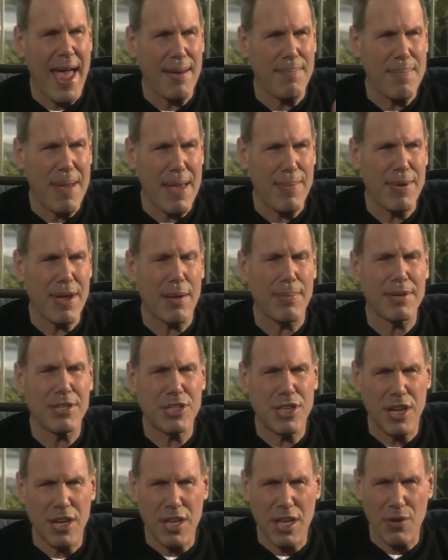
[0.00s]
And maybe I'll
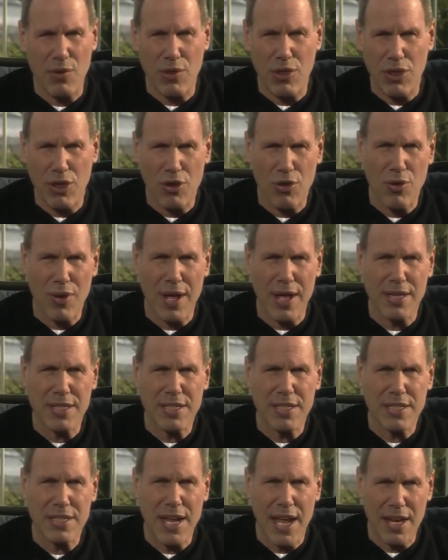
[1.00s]
be sitting here with you
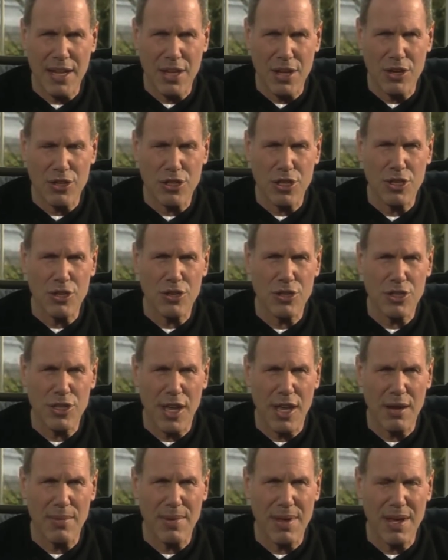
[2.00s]
in 10 years and you'll
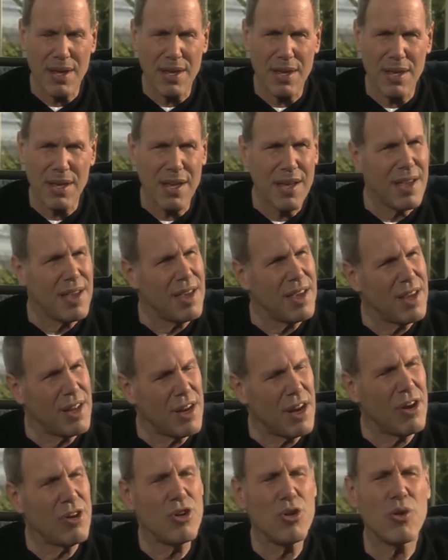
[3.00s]
say to me,
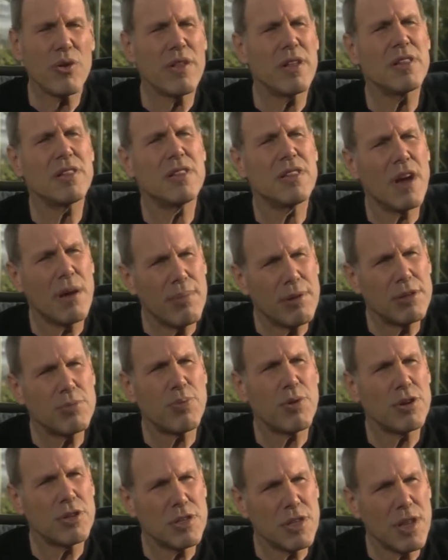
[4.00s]
you know, you are the dumbest